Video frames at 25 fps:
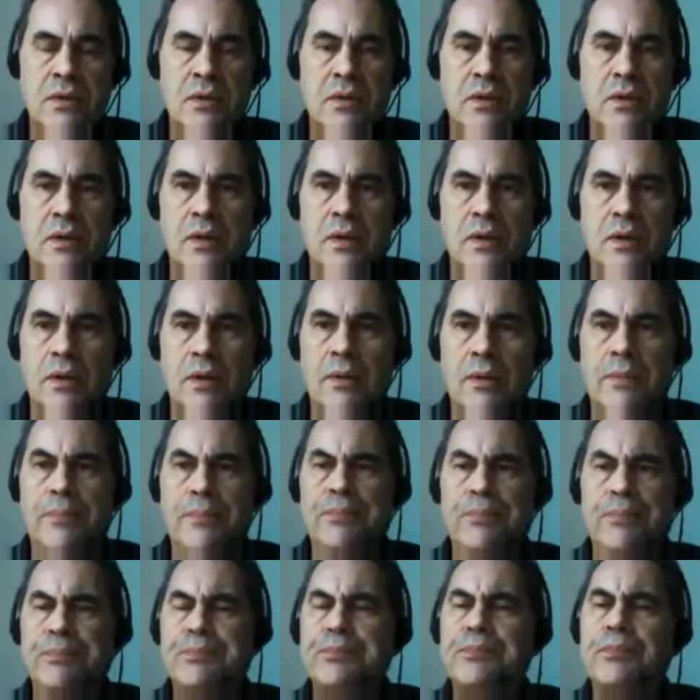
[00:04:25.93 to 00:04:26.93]
Um,
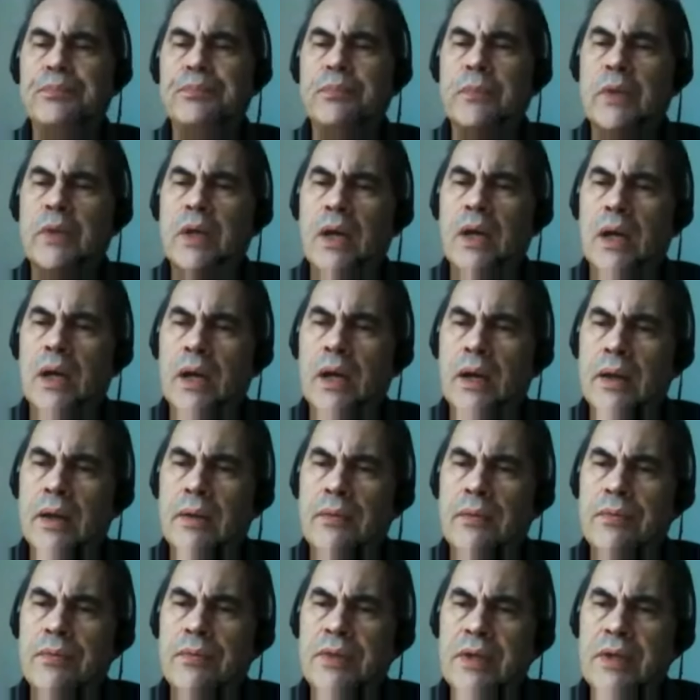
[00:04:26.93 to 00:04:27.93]
uh,
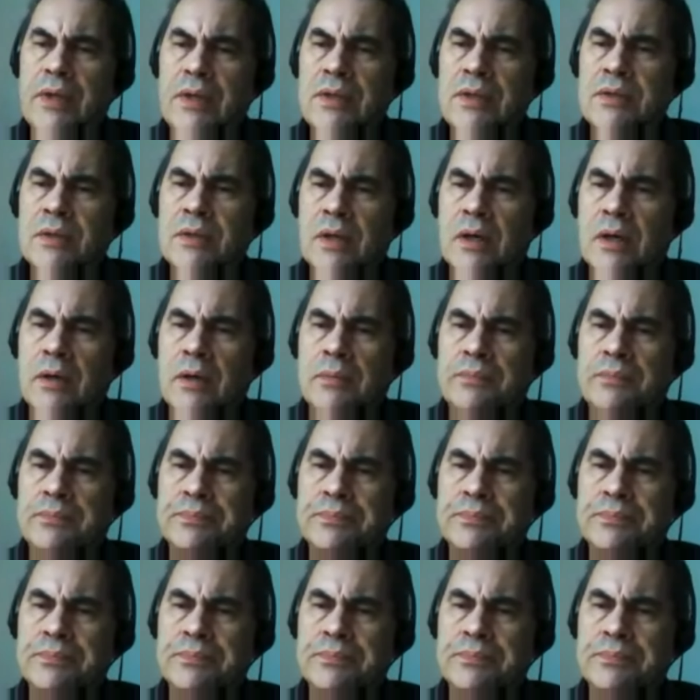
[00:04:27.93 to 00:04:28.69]
these are,